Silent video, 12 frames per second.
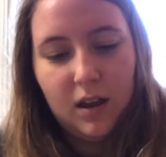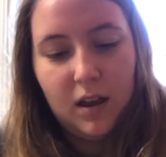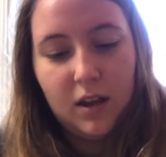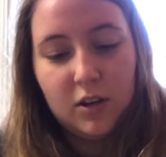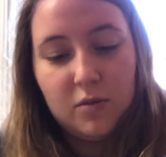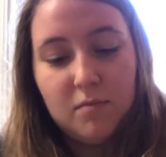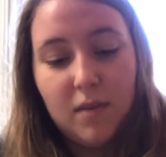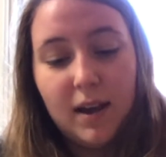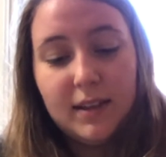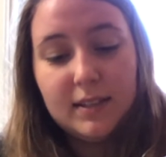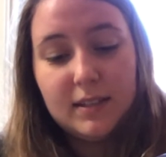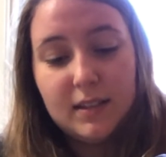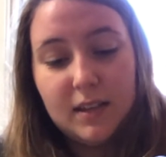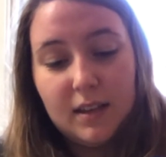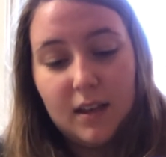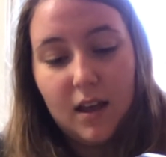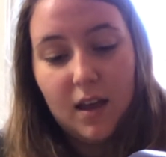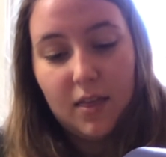You might
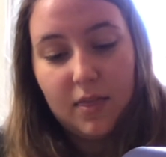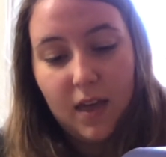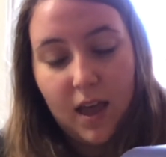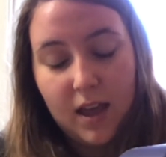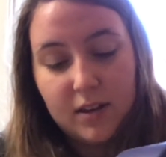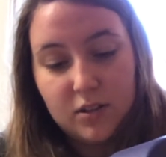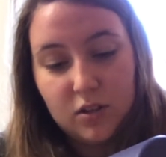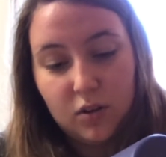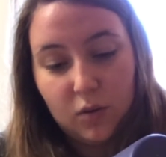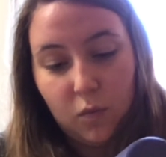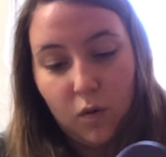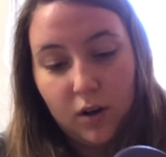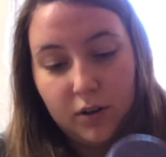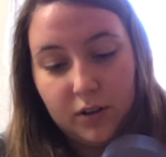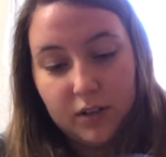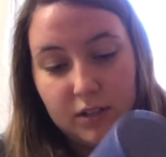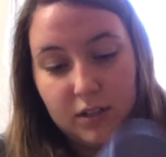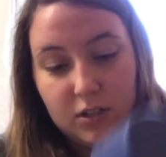see that your water
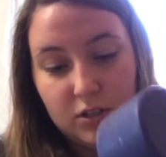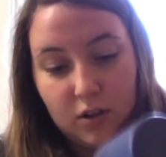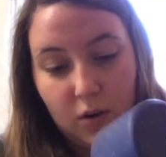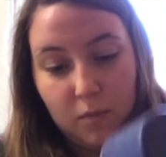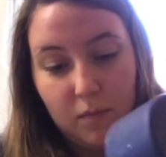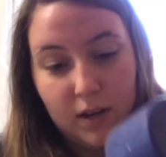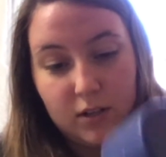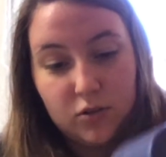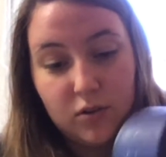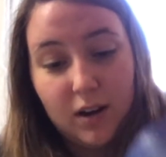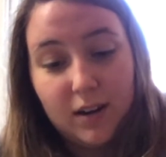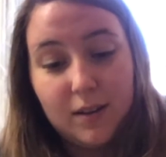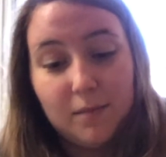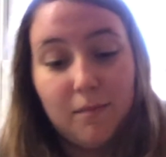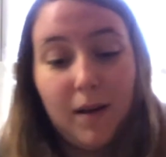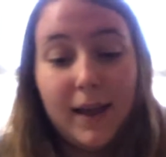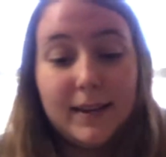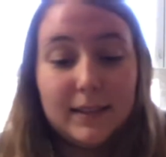and dish soap might try to
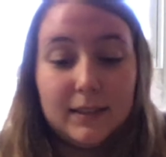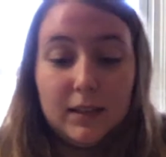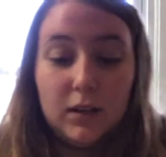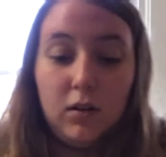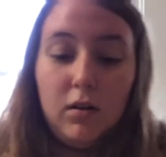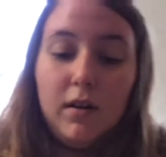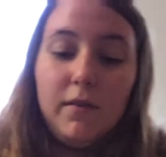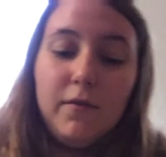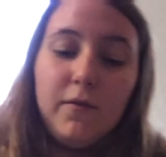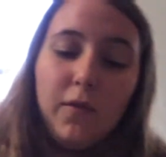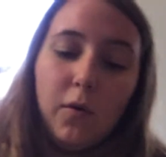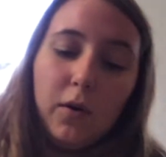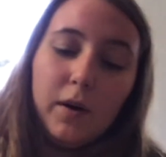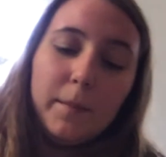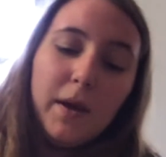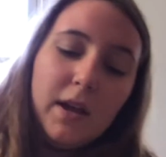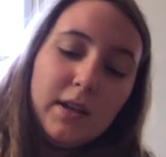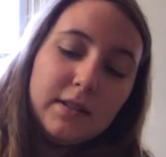combine a little and form
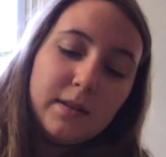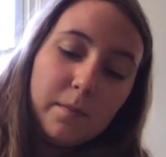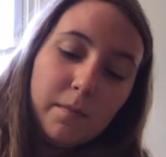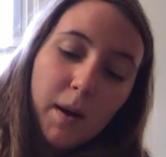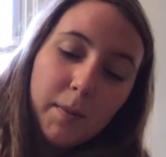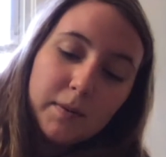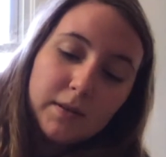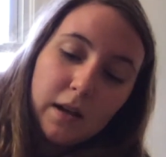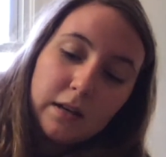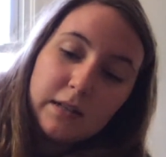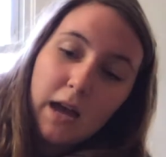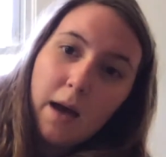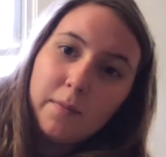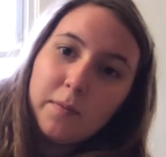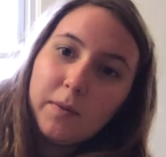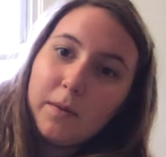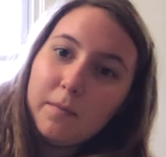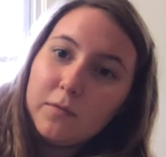some bubbles on top,
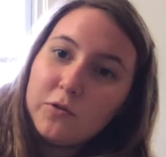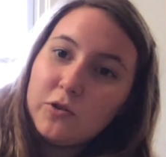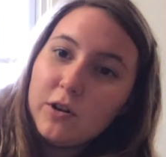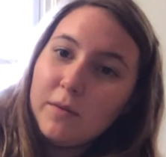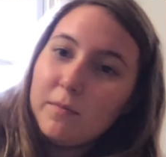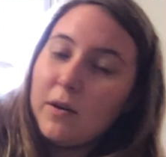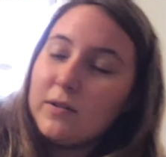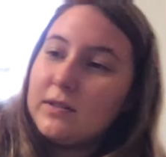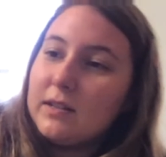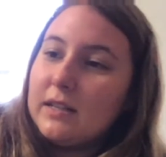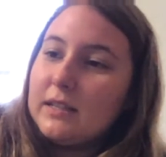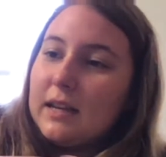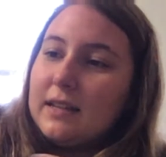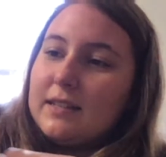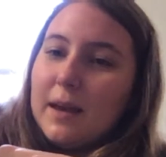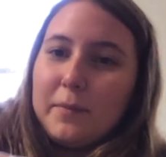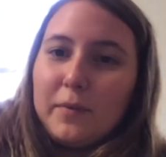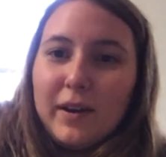but it should mostly stay
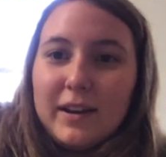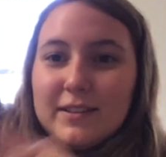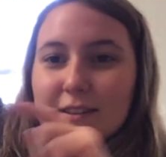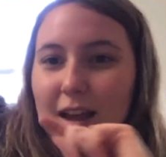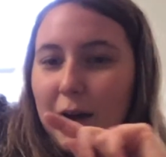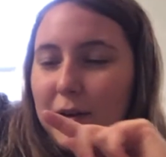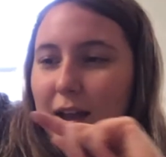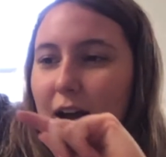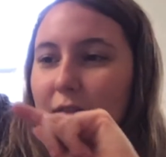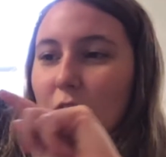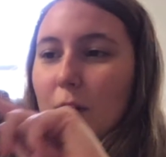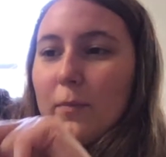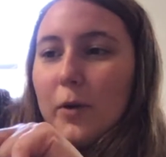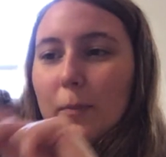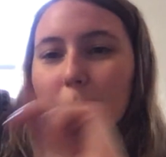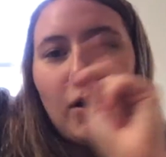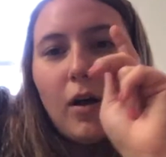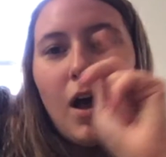separated. So now we have our
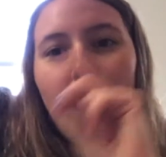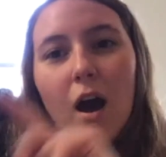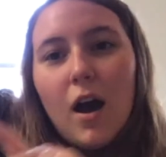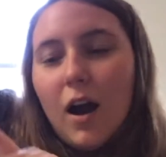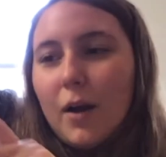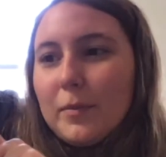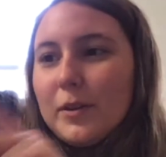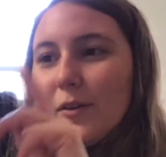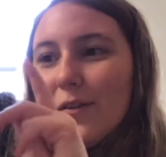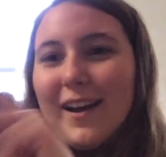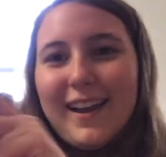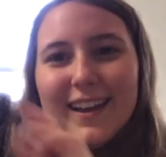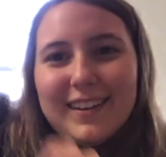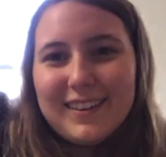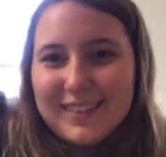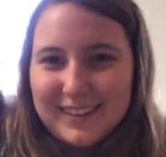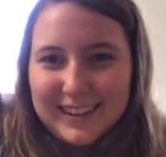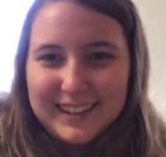purple, our blue, and our
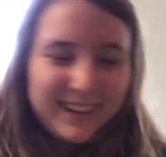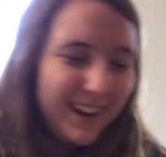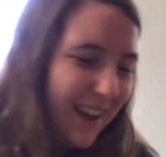green.